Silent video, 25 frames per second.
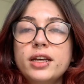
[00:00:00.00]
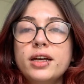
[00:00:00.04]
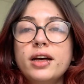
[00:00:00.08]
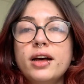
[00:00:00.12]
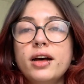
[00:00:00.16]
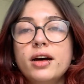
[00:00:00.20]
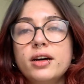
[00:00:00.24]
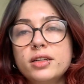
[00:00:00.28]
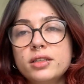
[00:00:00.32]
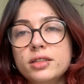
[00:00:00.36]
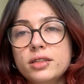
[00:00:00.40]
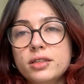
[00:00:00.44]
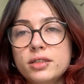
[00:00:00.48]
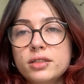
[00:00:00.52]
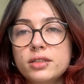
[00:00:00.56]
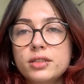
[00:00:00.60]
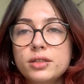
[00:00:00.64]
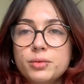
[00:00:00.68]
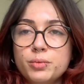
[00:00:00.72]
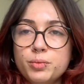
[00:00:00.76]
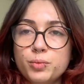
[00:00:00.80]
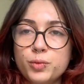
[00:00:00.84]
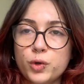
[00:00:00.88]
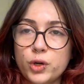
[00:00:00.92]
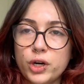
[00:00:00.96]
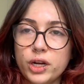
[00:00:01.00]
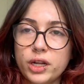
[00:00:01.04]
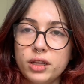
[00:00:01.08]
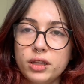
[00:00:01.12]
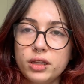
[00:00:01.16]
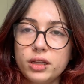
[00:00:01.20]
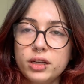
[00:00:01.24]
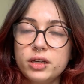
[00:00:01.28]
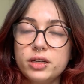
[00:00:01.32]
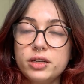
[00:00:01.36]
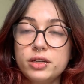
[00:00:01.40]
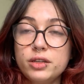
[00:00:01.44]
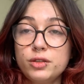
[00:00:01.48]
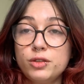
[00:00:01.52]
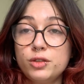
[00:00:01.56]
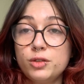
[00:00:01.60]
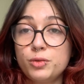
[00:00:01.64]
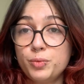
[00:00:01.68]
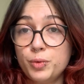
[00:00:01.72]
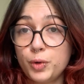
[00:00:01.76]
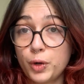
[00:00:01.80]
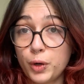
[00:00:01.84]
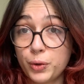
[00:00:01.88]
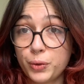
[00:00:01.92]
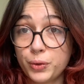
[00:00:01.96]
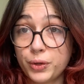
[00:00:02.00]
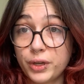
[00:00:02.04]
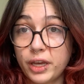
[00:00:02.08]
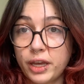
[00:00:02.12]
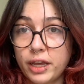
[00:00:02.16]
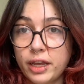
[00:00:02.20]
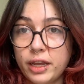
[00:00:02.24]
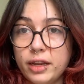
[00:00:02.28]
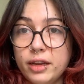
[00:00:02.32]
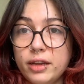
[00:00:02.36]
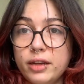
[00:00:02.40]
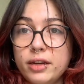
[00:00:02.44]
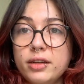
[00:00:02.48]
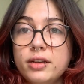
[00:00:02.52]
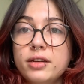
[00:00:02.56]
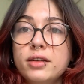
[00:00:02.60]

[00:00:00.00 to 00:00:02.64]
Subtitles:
Anna's umbrella, it's broken.